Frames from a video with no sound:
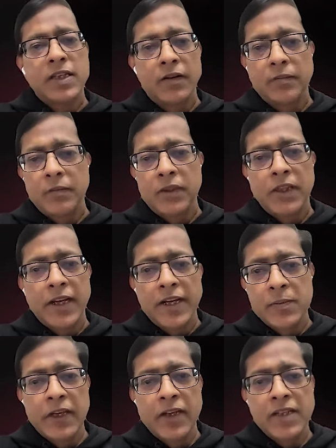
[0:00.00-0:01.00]
there
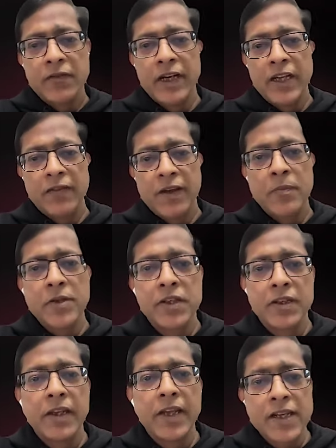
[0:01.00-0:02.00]
has been a
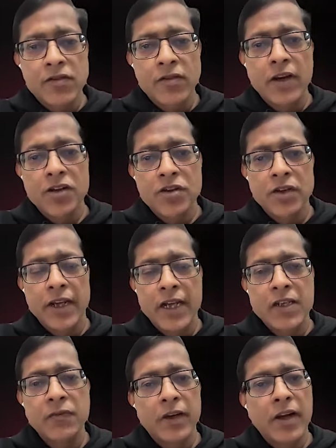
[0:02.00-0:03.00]
75%
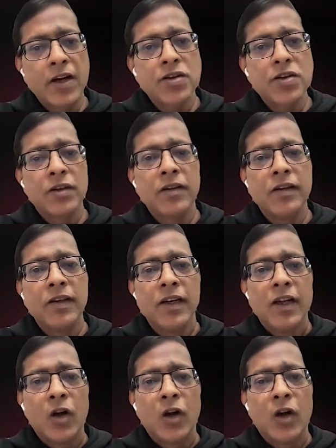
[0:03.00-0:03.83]
gas fee reduction